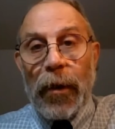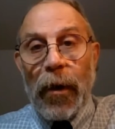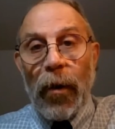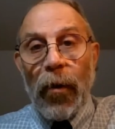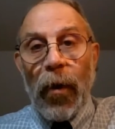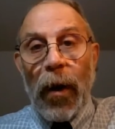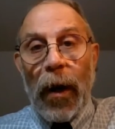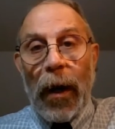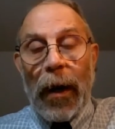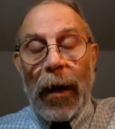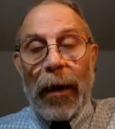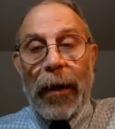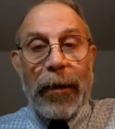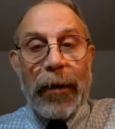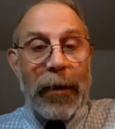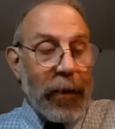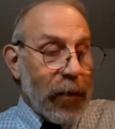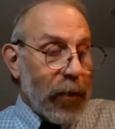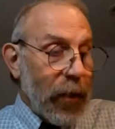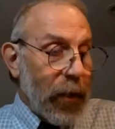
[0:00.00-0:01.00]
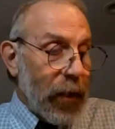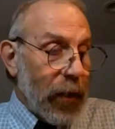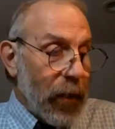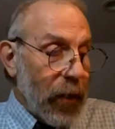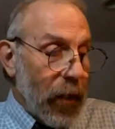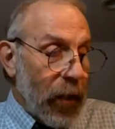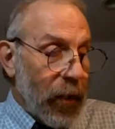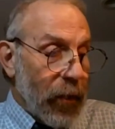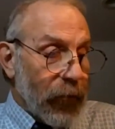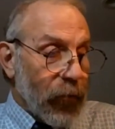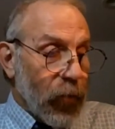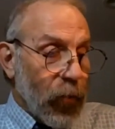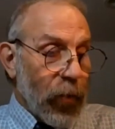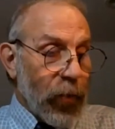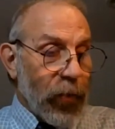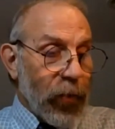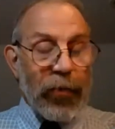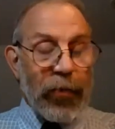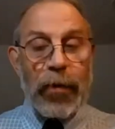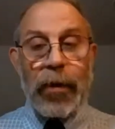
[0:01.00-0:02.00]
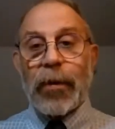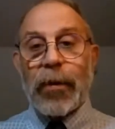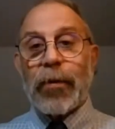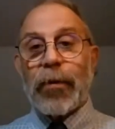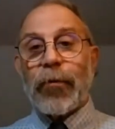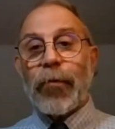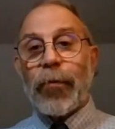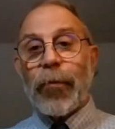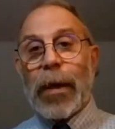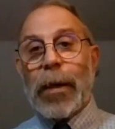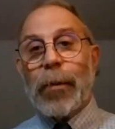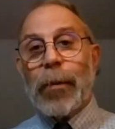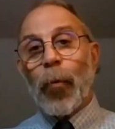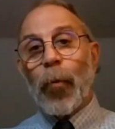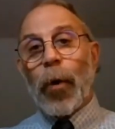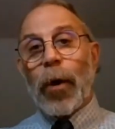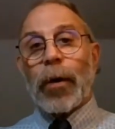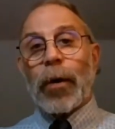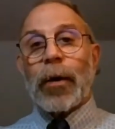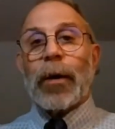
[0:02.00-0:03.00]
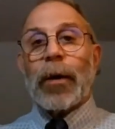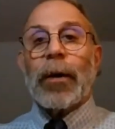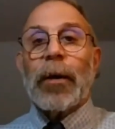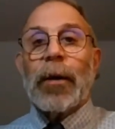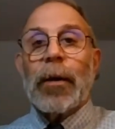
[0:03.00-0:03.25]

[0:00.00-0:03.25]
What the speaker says: know and of course, the framework